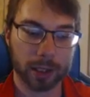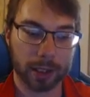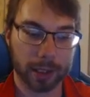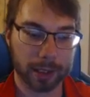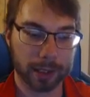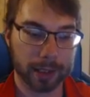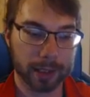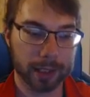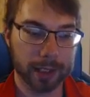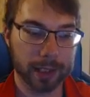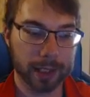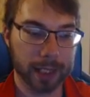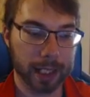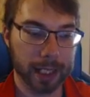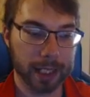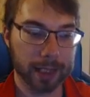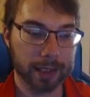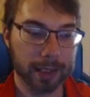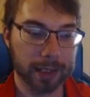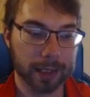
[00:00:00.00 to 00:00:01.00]
I see.
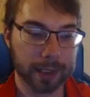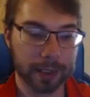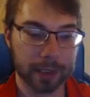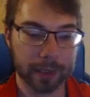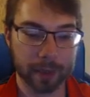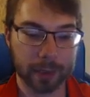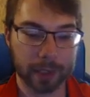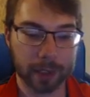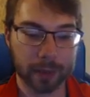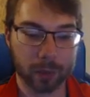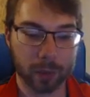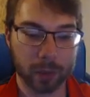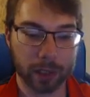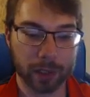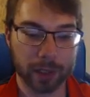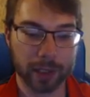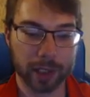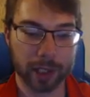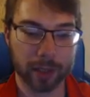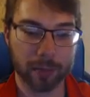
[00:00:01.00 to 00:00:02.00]
So we need a
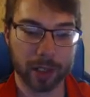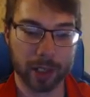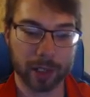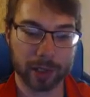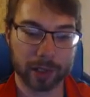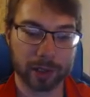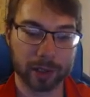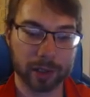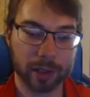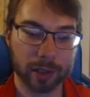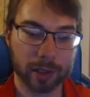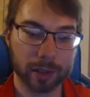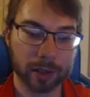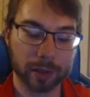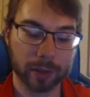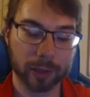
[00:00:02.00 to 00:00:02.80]
warrior type monster.